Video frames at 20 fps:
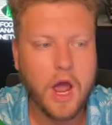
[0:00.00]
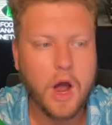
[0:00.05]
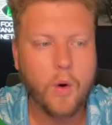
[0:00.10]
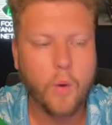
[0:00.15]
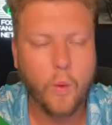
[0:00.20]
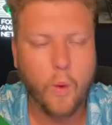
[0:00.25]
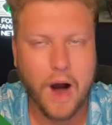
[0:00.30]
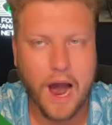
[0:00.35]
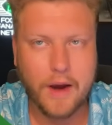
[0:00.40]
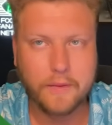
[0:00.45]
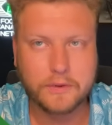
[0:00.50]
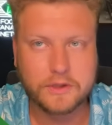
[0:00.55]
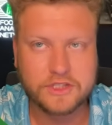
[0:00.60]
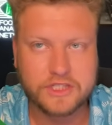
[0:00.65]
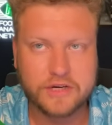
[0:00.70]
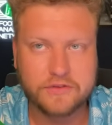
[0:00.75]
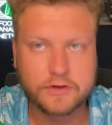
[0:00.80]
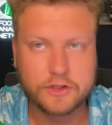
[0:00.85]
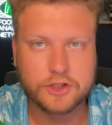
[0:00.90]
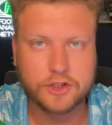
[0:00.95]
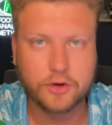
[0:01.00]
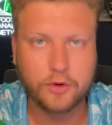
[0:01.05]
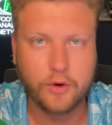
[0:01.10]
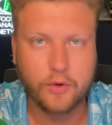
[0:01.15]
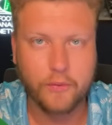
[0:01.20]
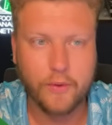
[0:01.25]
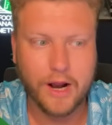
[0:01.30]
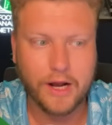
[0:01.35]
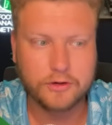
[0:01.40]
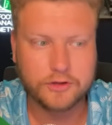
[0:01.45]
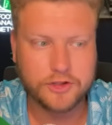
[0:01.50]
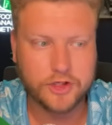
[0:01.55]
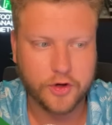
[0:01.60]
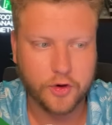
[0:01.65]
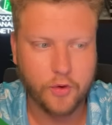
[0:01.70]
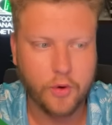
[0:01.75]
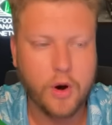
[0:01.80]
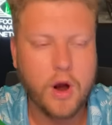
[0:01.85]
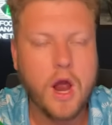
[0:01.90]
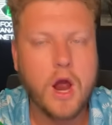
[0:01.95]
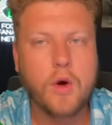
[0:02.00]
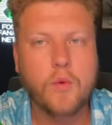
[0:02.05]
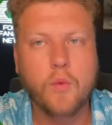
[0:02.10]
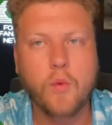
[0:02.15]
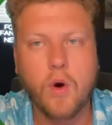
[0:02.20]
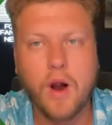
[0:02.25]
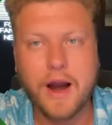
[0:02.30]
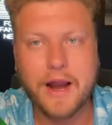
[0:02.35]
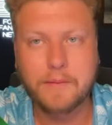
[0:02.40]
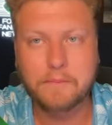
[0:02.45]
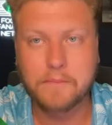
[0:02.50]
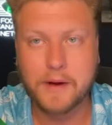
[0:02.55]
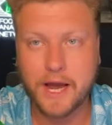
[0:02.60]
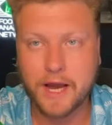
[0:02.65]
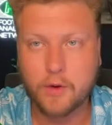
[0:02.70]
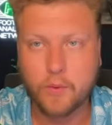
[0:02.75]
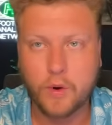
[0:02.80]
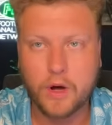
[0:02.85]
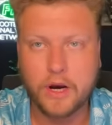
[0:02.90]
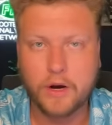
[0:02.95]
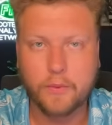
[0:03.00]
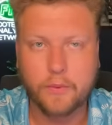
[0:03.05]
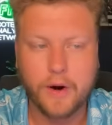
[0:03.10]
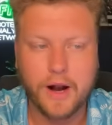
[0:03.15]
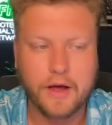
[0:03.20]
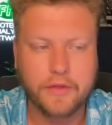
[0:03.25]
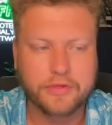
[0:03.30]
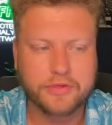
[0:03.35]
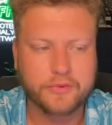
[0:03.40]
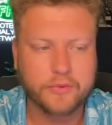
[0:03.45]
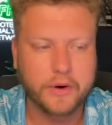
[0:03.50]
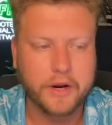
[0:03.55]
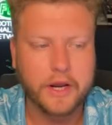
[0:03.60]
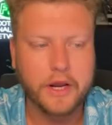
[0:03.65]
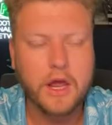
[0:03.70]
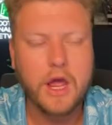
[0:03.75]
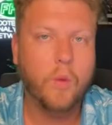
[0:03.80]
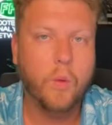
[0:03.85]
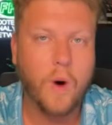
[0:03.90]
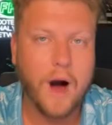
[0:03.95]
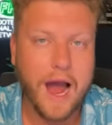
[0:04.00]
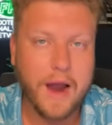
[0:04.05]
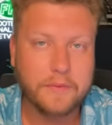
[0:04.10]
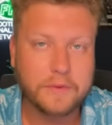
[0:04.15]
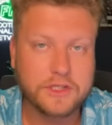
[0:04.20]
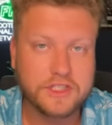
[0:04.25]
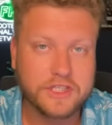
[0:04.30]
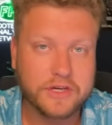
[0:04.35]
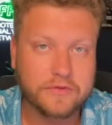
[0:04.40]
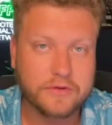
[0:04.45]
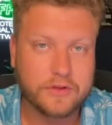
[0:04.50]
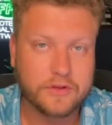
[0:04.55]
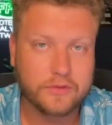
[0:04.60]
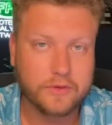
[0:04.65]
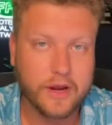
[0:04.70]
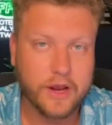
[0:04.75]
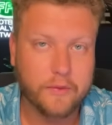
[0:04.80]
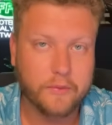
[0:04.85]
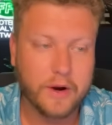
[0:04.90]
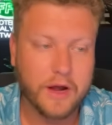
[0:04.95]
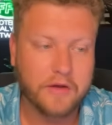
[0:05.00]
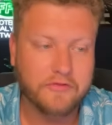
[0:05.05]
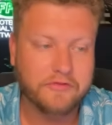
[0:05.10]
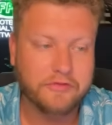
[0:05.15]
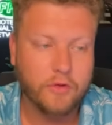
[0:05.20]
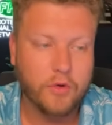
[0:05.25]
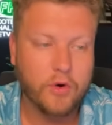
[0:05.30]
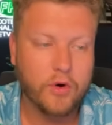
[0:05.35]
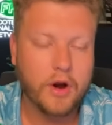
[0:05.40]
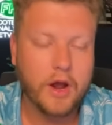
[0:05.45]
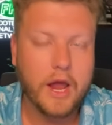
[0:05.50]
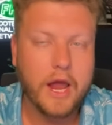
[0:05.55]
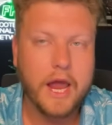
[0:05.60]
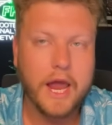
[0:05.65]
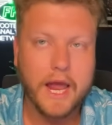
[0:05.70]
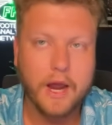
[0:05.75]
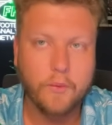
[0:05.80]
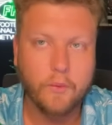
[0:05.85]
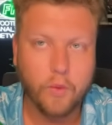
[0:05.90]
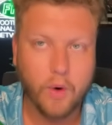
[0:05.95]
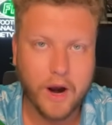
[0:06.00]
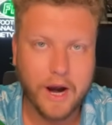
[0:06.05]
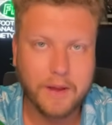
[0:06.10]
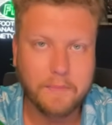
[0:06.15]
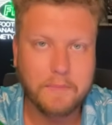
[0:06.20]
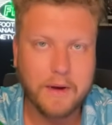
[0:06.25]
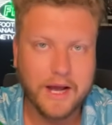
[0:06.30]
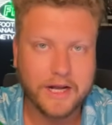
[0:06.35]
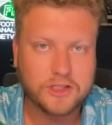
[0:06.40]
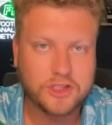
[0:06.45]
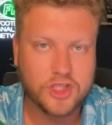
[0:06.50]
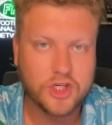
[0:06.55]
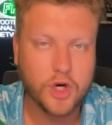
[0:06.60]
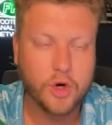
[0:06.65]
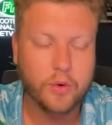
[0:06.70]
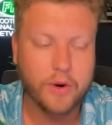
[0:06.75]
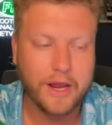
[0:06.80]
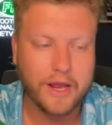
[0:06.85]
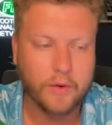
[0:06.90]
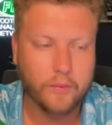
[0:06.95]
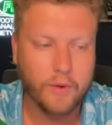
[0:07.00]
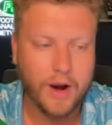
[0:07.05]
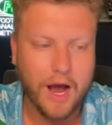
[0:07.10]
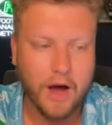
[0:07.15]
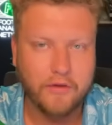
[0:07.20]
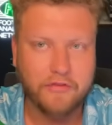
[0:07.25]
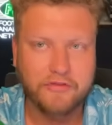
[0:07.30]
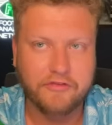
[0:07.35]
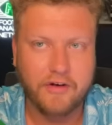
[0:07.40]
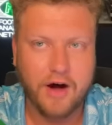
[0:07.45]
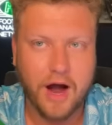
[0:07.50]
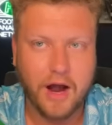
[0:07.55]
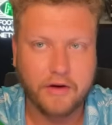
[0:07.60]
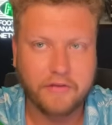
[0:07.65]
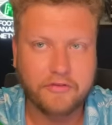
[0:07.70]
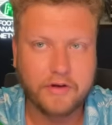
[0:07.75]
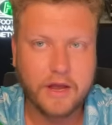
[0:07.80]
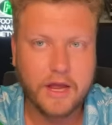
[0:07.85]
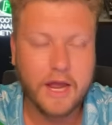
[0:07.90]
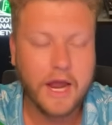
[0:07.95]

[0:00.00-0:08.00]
wide receiver 2 in round 2, running back 1 in round 3, wide receiver 3 in round 4, and running back 2 in round 5.